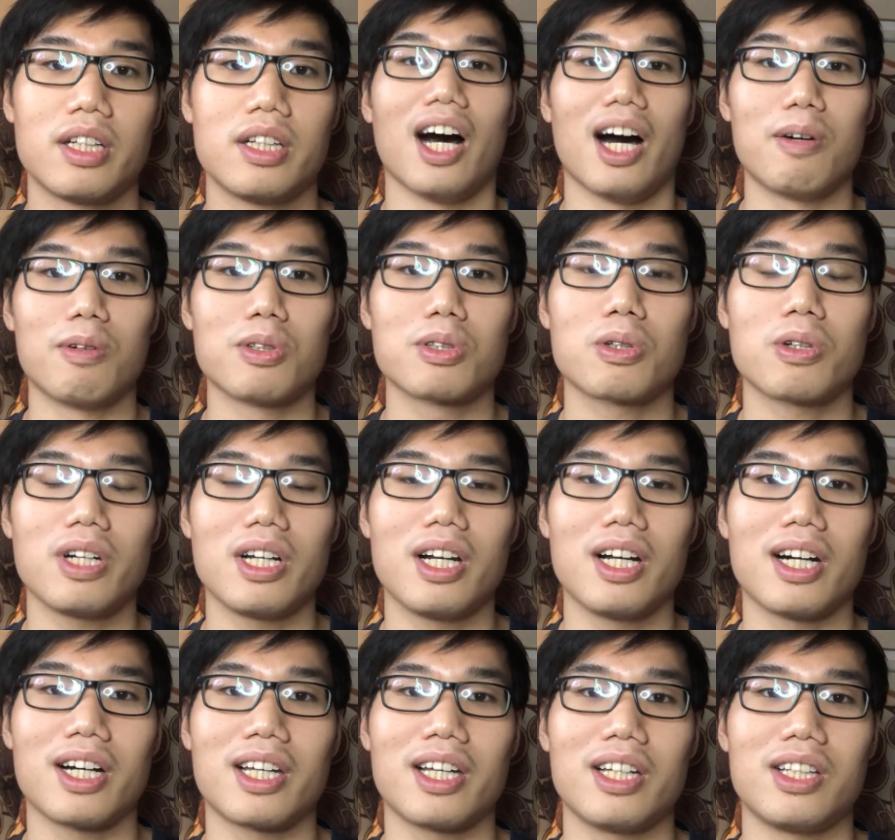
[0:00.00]
I was quite
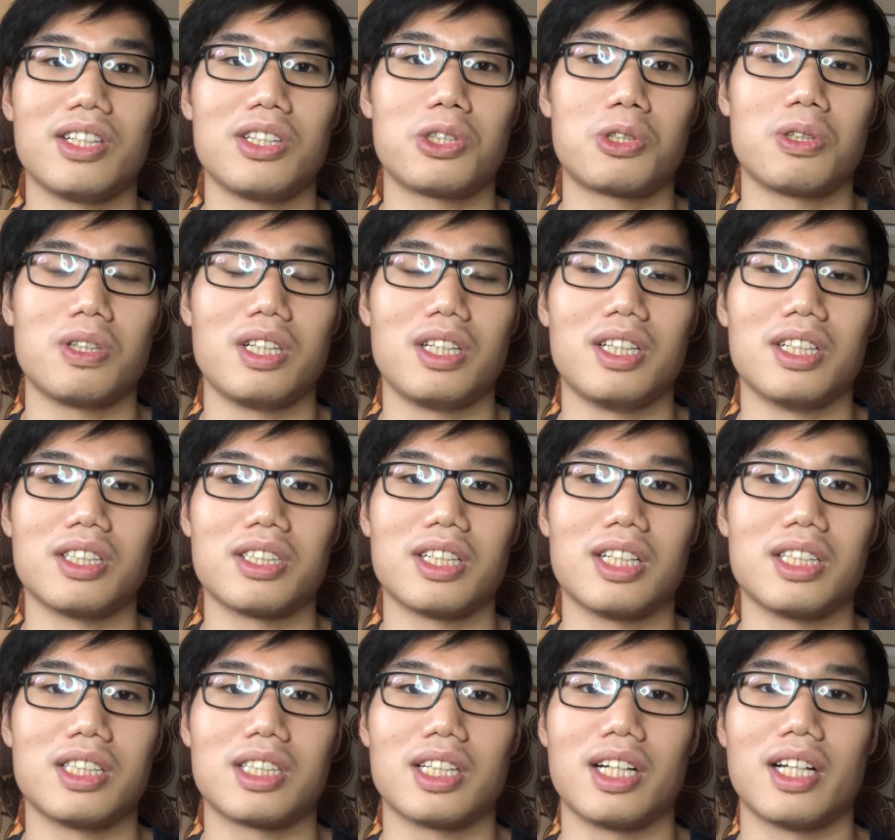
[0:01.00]
lucky in this trade in the
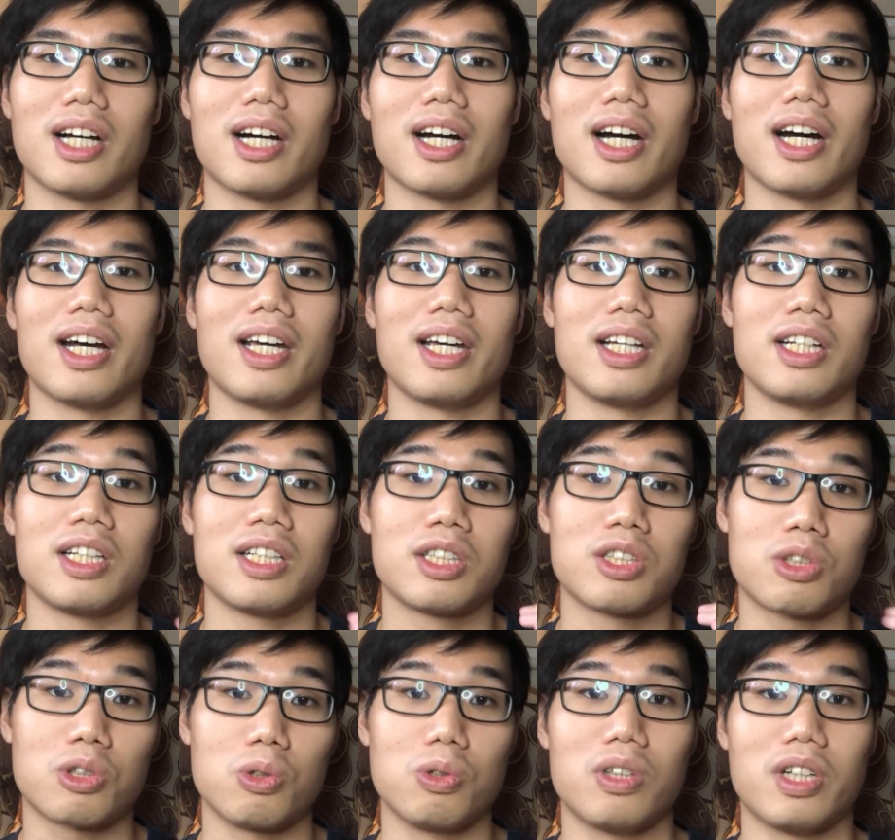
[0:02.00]
sense that I
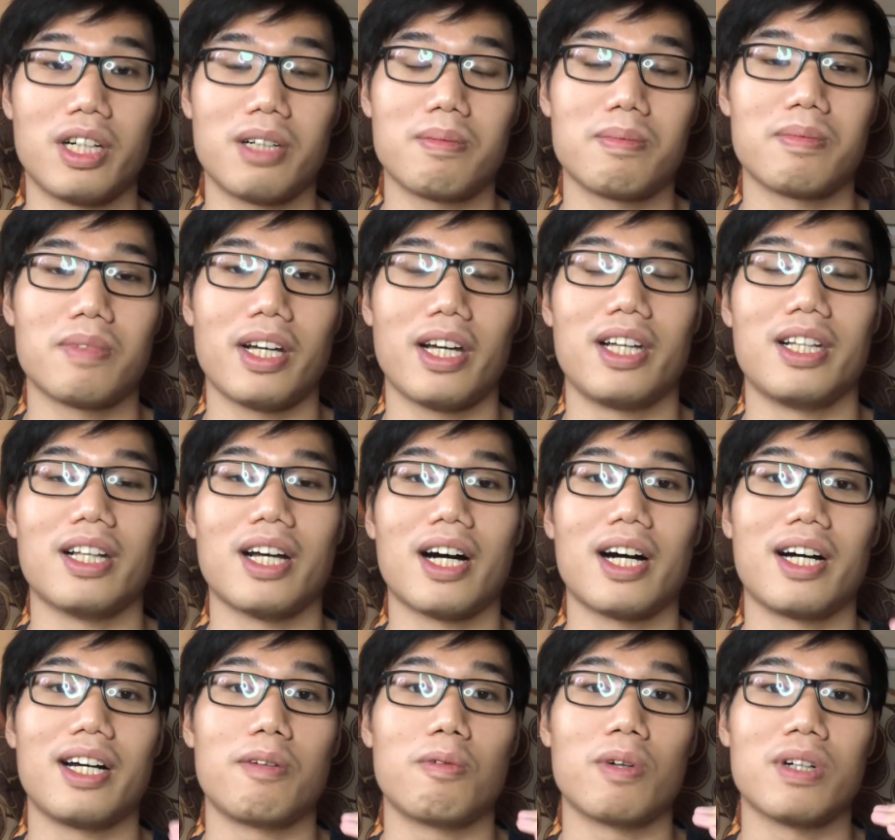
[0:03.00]
screwed up and
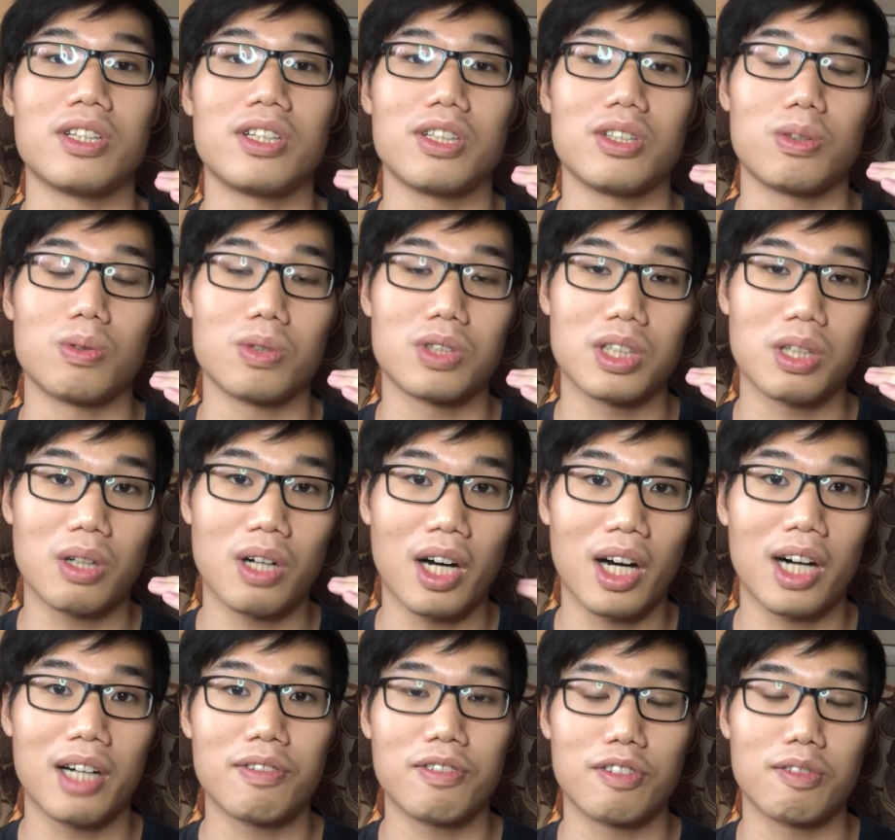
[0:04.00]
I wanted to sell
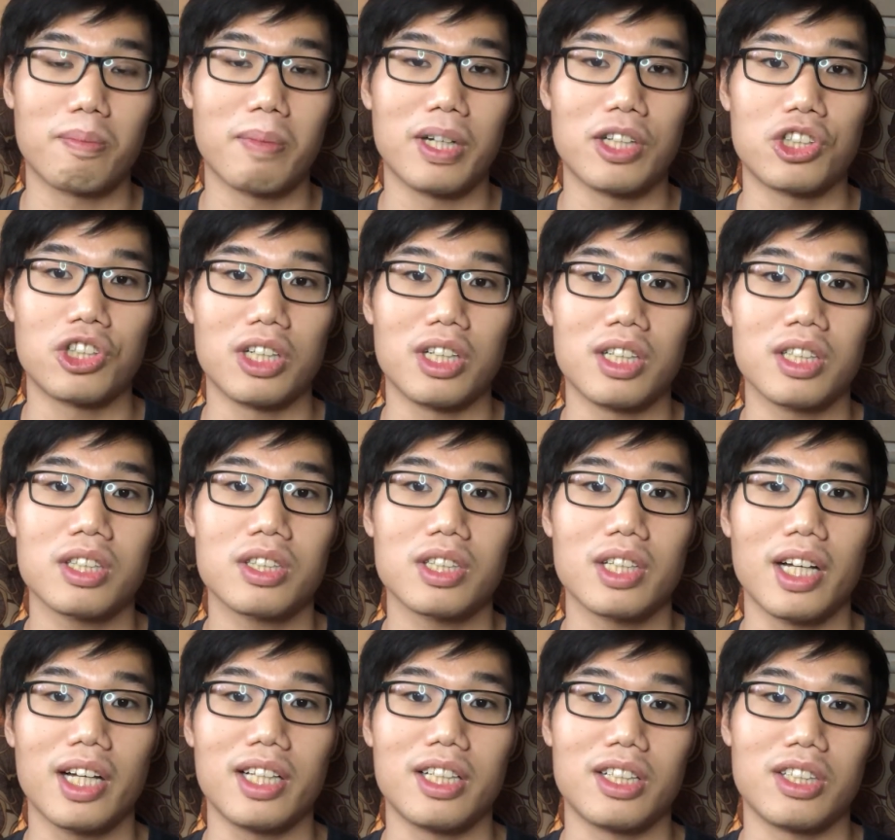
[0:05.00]
half of my shares
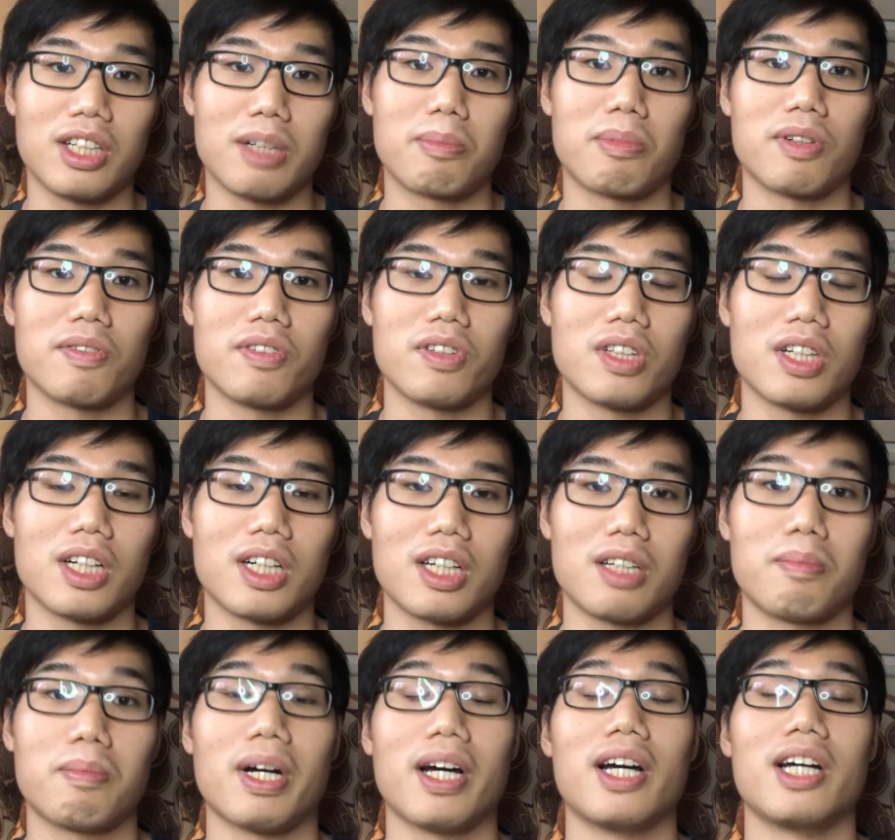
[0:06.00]
at the take profit
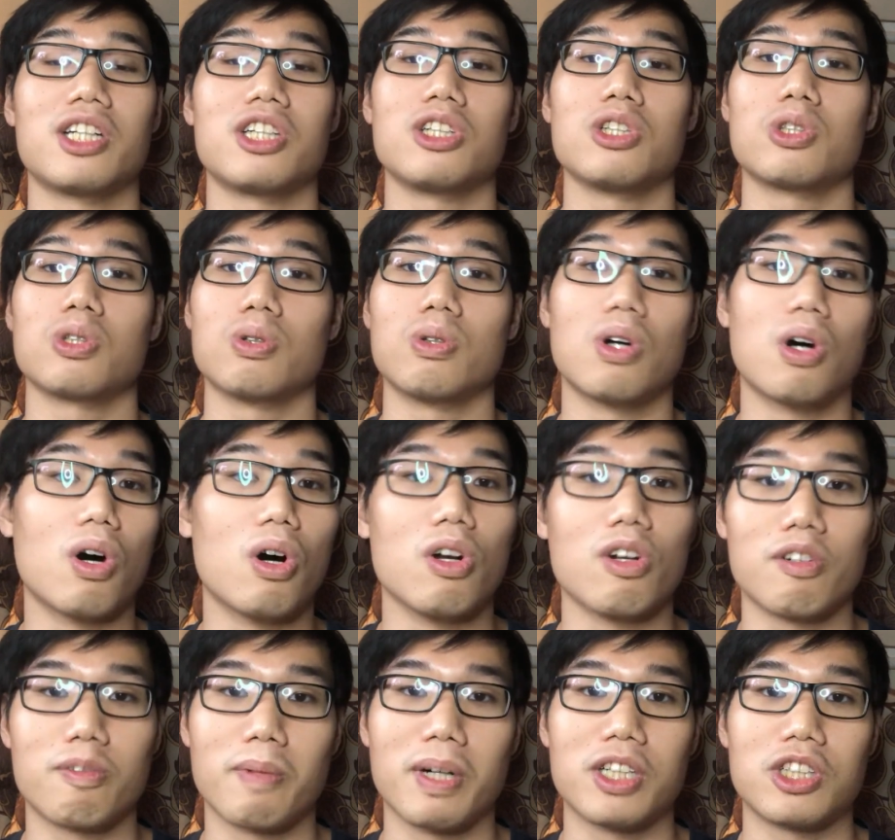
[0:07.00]
target, but I actually sold
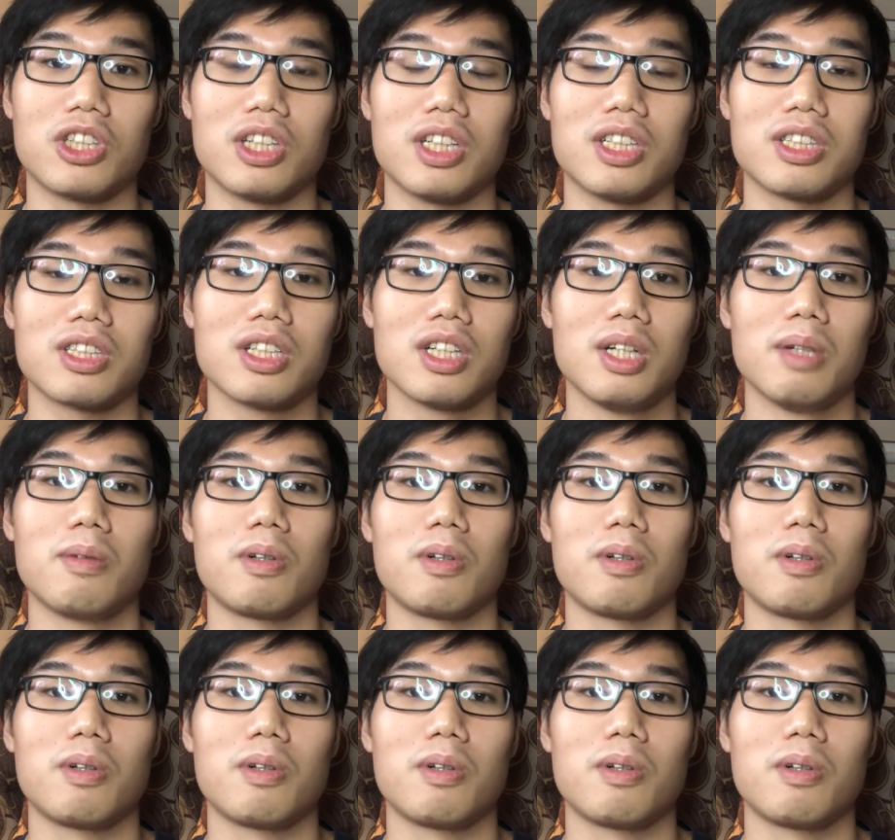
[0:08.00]
all of my shares.